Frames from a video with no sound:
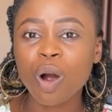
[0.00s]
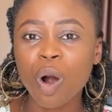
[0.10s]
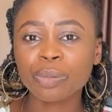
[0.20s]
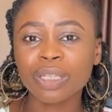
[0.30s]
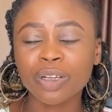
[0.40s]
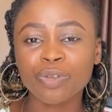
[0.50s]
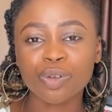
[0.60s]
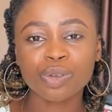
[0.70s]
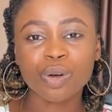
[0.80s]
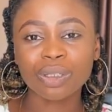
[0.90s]
opt out
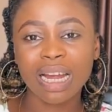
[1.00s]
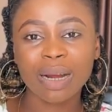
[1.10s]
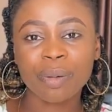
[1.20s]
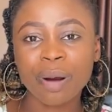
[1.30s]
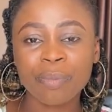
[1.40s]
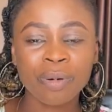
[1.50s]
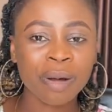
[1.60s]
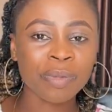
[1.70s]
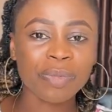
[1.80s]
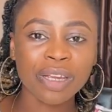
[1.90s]
for someone that
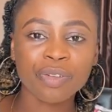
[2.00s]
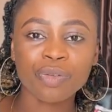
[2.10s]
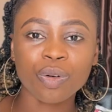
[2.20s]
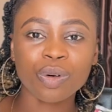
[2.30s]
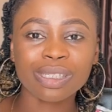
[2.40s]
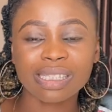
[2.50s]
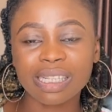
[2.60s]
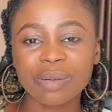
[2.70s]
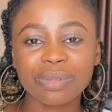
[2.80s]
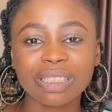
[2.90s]
probably paying for one
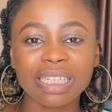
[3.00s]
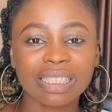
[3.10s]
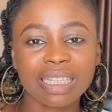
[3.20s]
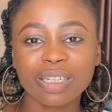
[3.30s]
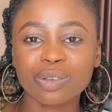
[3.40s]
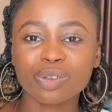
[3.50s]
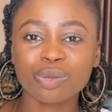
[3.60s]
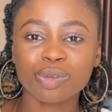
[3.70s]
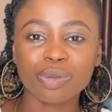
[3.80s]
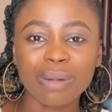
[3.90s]
celebrity style
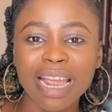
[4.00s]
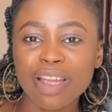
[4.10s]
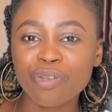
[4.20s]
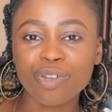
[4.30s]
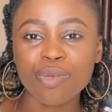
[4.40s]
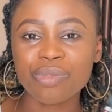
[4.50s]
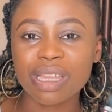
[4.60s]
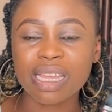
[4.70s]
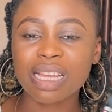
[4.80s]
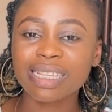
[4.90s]
to do my hair for
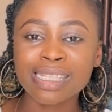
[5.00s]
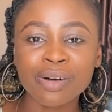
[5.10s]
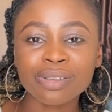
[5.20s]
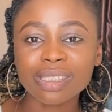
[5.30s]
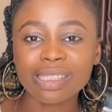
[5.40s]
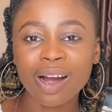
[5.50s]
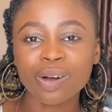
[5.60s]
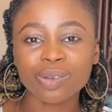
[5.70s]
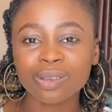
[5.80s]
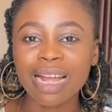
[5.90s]
me
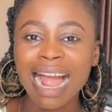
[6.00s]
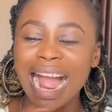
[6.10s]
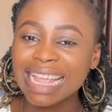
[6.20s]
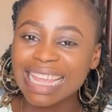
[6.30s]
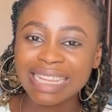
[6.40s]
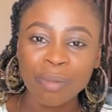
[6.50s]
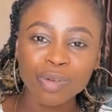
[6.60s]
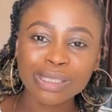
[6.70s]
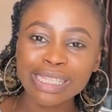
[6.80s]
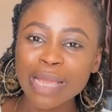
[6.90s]
70,000 and yet I'm
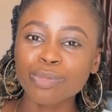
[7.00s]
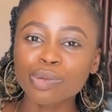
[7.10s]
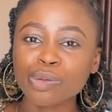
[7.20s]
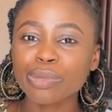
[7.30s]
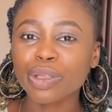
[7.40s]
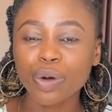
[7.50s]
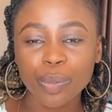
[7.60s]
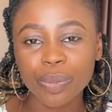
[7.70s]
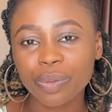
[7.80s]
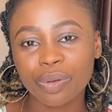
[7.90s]
not still able to meet
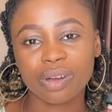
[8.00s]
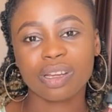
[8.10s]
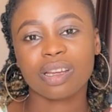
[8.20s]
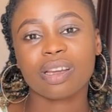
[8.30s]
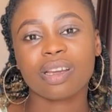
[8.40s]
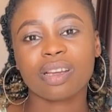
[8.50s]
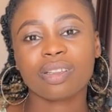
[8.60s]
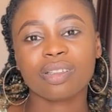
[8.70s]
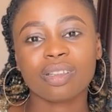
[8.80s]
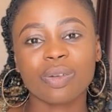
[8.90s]
up
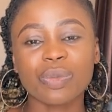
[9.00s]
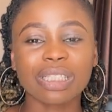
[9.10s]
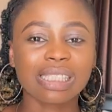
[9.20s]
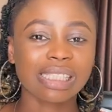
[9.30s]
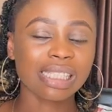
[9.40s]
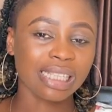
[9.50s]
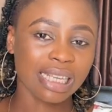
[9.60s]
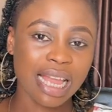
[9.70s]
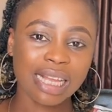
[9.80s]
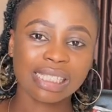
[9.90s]
with
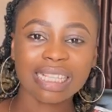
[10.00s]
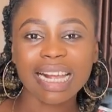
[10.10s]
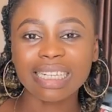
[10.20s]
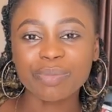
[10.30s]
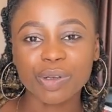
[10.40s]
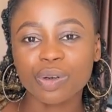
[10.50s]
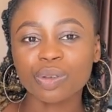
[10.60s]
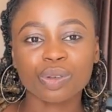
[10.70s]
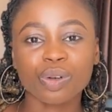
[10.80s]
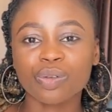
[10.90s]
the hairstylist
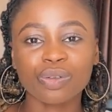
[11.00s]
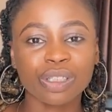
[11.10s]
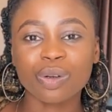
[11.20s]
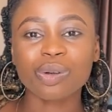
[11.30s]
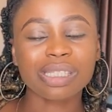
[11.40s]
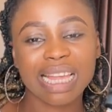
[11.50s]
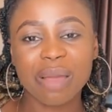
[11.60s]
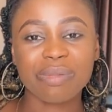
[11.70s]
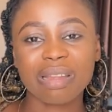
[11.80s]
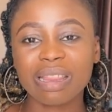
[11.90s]
because of the old
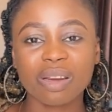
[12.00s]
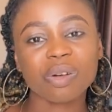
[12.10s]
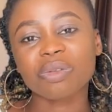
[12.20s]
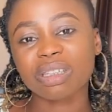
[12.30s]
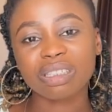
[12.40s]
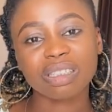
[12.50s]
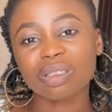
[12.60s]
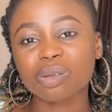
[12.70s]
timing thing or anything.